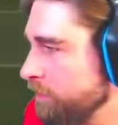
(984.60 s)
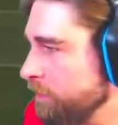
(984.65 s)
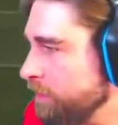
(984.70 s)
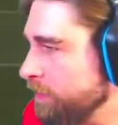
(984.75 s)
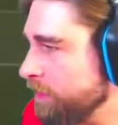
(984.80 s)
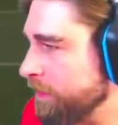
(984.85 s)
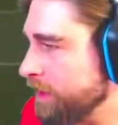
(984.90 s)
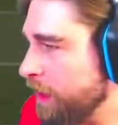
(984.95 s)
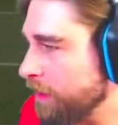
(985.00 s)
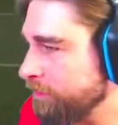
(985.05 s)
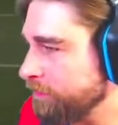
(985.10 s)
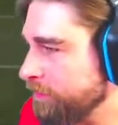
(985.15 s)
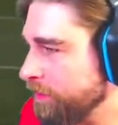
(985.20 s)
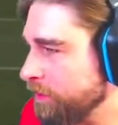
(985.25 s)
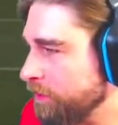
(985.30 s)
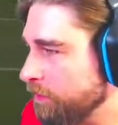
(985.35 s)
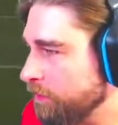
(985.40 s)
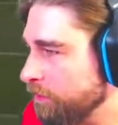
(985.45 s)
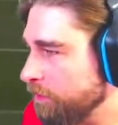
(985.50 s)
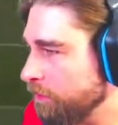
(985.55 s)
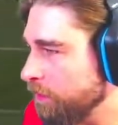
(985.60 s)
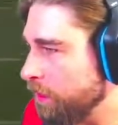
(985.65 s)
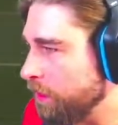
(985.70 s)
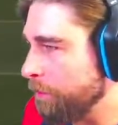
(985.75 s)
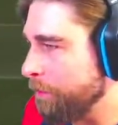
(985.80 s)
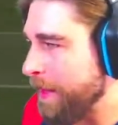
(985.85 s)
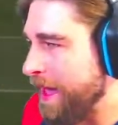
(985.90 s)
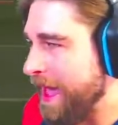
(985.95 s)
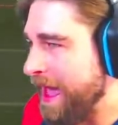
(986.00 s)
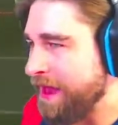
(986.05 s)
Look at Kelce. A
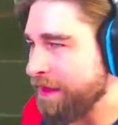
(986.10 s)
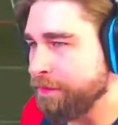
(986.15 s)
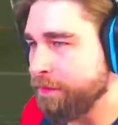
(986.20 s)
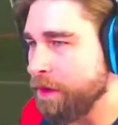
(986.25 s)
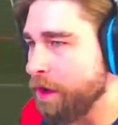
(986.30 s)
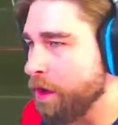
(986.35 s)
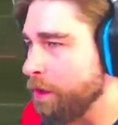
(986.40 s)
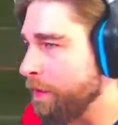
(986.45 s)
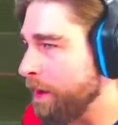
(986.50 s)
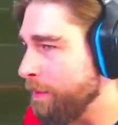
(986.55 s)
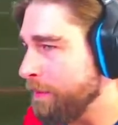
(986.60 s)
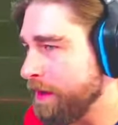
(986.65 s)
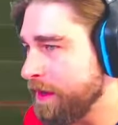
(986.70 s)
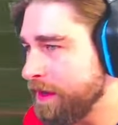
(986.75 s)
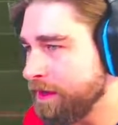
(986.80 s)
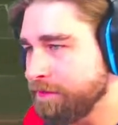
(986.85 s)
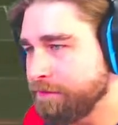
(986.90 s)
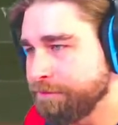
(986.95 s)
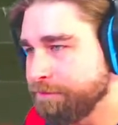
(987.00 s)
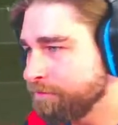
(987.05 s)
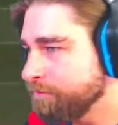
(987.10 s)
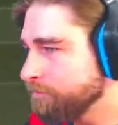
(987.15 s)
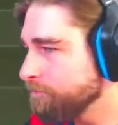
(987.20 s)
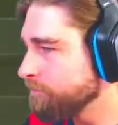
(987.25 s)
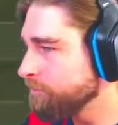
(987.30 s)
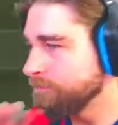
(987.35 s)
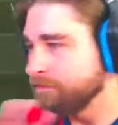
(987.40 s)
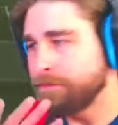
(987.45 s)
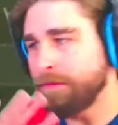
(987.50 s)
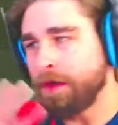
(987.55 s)
bad throw by me.
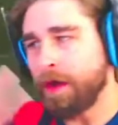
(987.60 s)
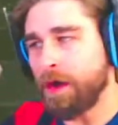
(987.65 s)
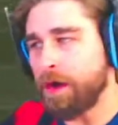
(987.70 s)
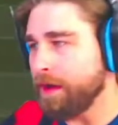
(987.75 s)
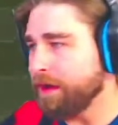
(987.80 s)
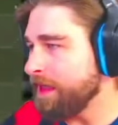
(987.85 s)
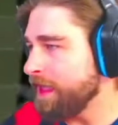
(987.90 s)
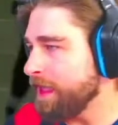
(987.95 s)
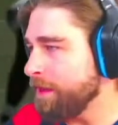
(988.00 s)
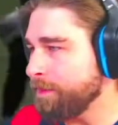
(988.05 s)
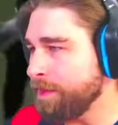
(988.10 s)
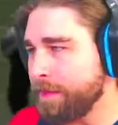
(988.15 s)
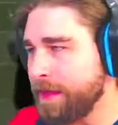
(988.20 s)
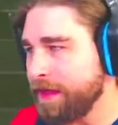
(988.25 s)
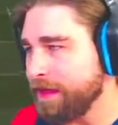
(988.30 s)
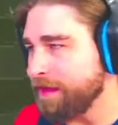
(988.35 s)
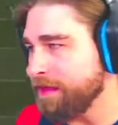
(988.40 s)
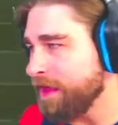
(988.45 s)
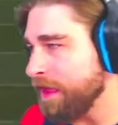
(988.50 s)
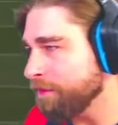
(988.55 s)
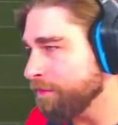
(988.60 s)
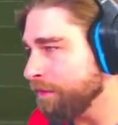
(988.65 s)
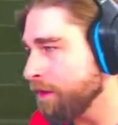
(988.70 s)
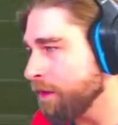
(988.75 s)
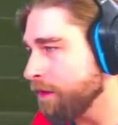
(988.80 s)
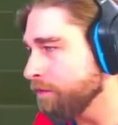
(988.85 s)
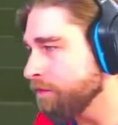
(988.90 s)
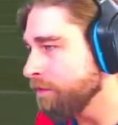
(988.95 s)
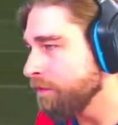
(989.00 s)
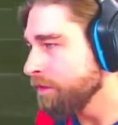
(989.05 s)
No, I can't be making that
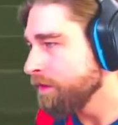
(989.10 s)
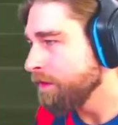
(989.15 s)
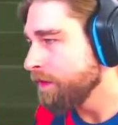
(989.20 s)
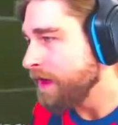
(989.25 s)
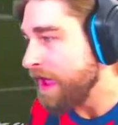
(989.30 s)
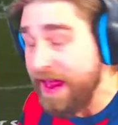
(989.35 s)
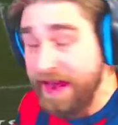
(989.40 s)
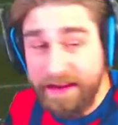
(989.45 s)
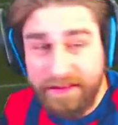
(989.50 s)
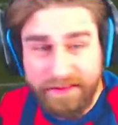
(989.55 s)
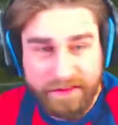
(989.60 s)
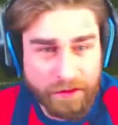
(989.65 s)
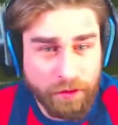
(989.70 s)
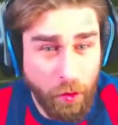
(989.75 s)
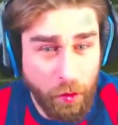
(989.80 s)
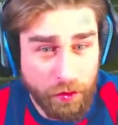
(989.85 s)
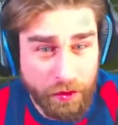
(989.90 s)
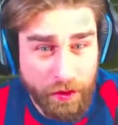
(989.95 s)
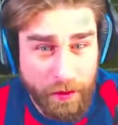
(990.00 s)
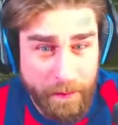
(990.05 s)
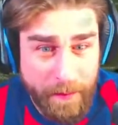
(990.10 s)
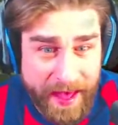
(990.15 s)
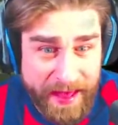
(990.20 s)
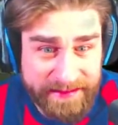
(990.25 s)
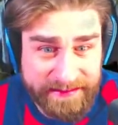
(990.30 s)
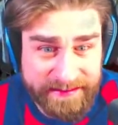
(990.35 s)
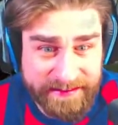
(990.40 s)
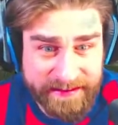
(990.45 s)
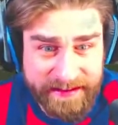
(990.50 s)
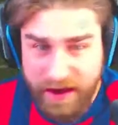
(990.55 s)
throw. And it's Nicole
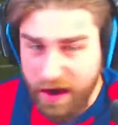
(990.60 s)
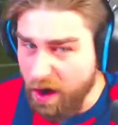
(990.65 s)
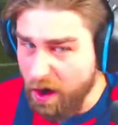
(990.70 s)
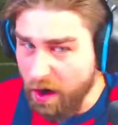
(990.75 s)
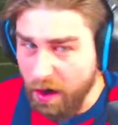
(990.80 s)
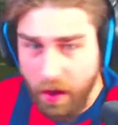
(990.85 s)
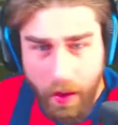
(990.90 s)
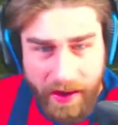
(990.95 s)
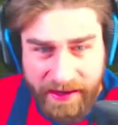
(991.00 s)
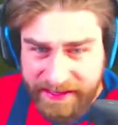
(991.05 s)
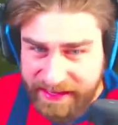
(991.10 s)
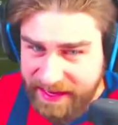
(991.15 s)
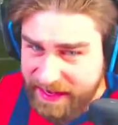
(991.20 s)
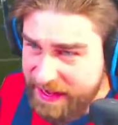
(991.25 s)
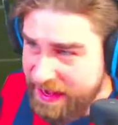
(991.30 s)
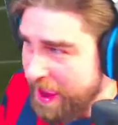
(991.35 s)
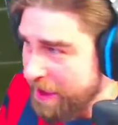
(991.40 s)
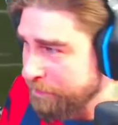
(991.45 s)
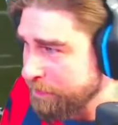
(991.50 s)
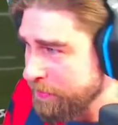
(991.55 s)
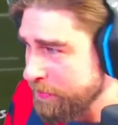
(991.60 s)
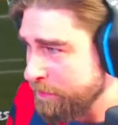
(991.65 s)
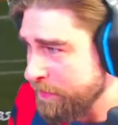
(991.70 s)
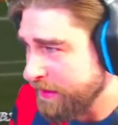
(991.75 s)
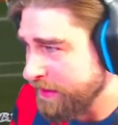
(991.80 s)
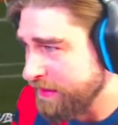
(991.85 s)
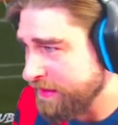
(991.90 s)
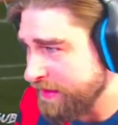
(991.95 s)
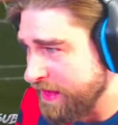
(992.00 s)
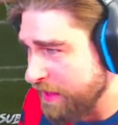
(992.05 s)
Komet. Oh, I cannot be
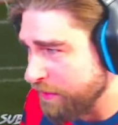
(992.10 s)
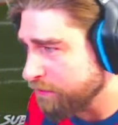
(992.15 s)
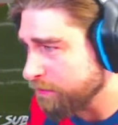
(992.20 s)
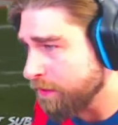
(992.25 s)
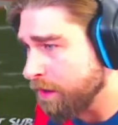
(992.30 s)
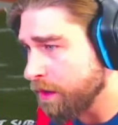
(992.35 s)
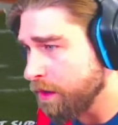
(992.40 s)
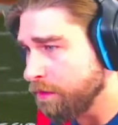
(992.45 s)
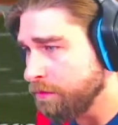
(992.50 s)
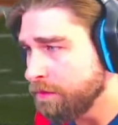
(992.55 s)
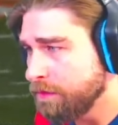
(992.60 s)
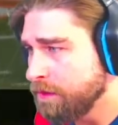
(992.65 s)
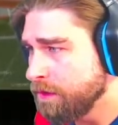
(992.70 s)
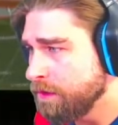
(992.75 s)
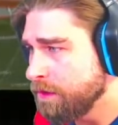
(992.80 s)
making that throw.